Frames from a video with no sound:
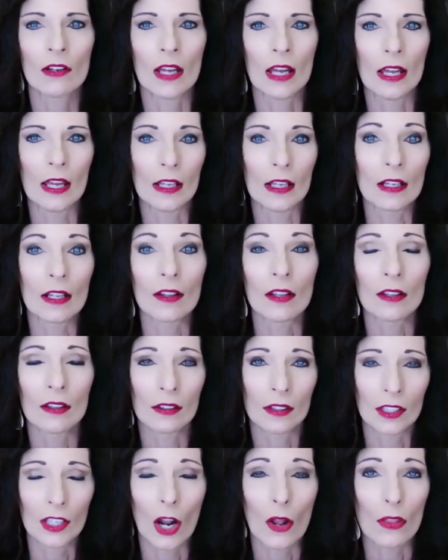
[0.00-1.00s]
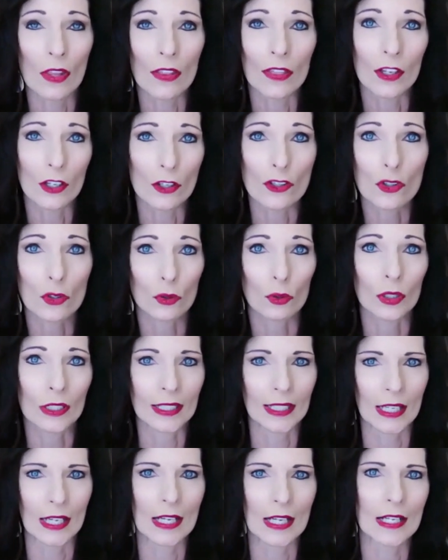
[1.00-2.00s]
and that there
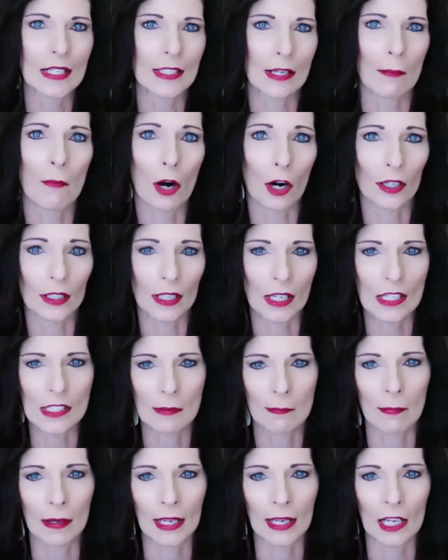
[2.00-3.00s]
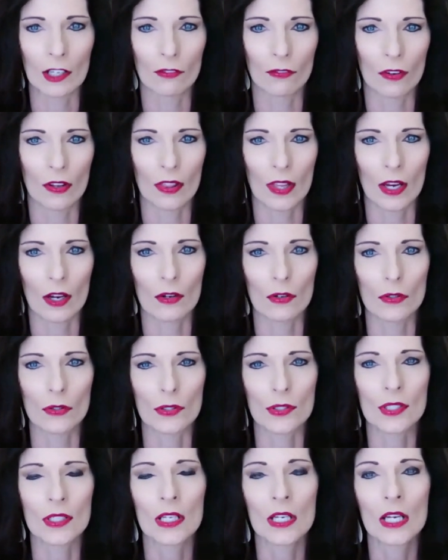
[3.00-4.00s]
truly is a market demand for
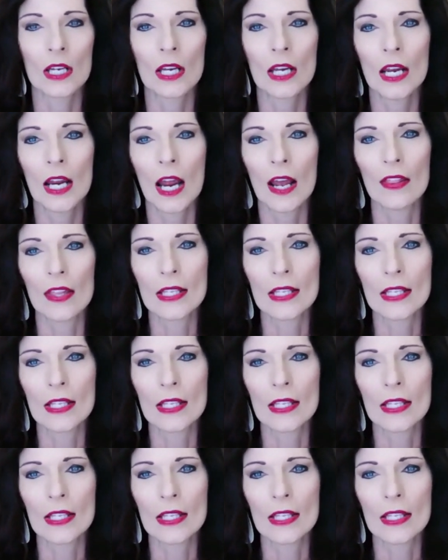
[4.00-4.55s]
those. And